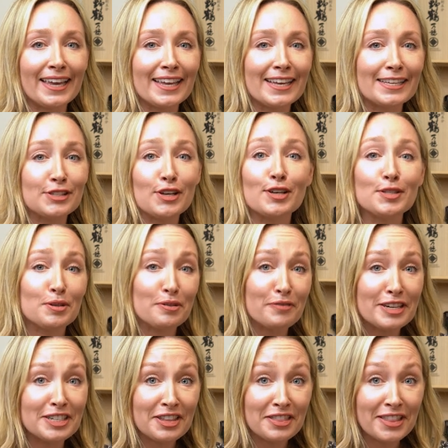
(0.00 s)
it's also
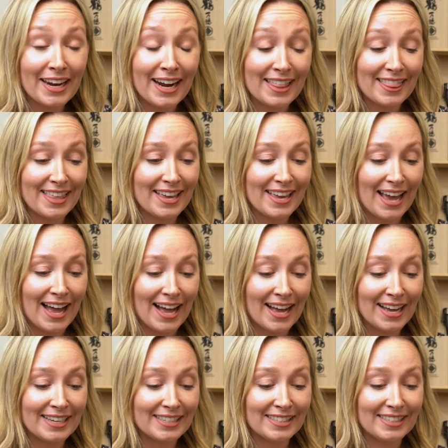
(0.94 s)
a region that I think
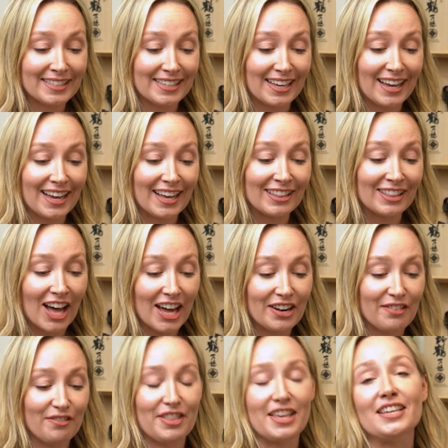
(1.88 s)
has a
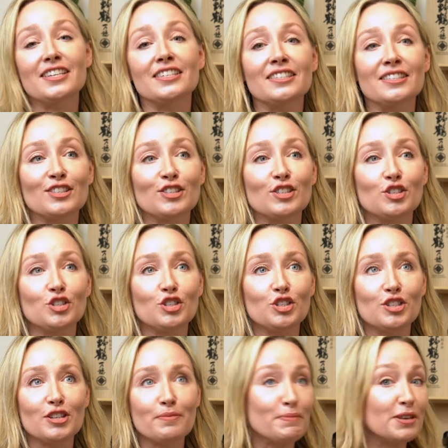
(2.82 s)
lot of things
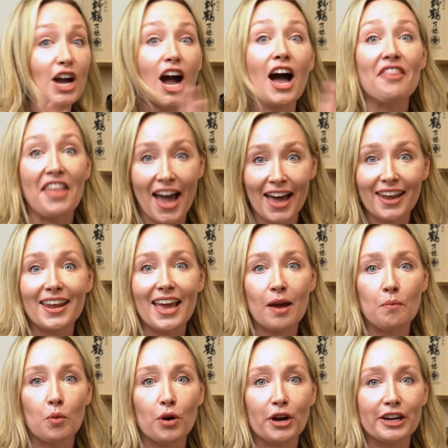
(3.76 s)
beyond that.
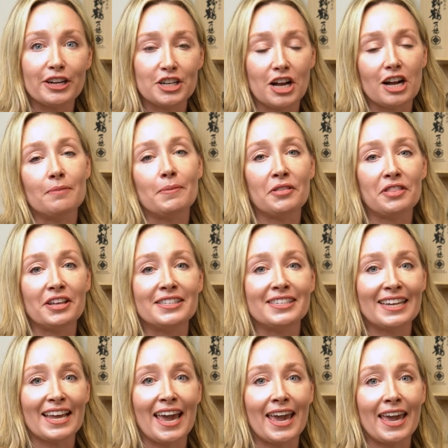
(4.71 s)
And we're going to talk about
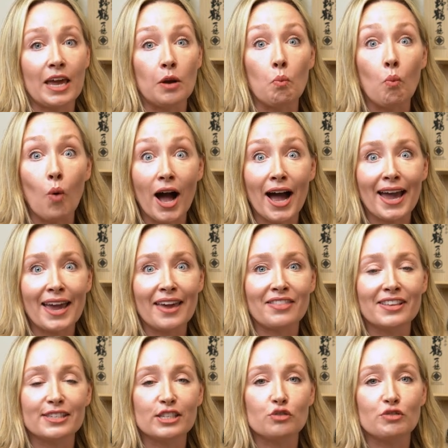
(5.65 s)
that today and
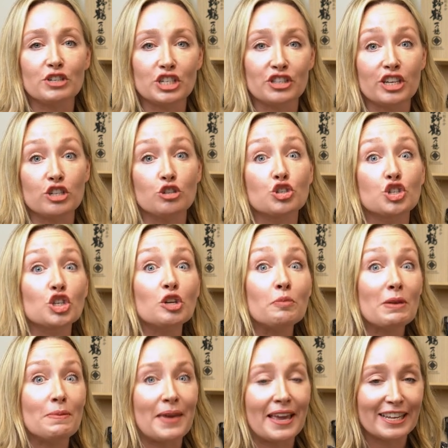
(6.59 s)
why this is a region that you
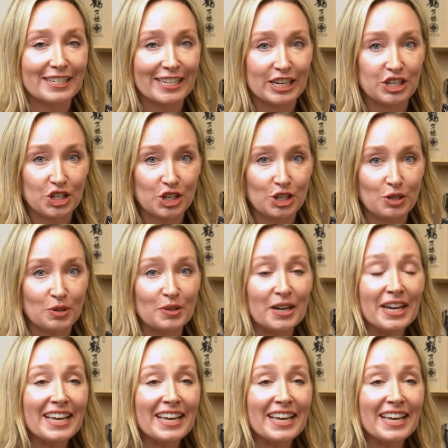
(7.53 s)
should be paying attention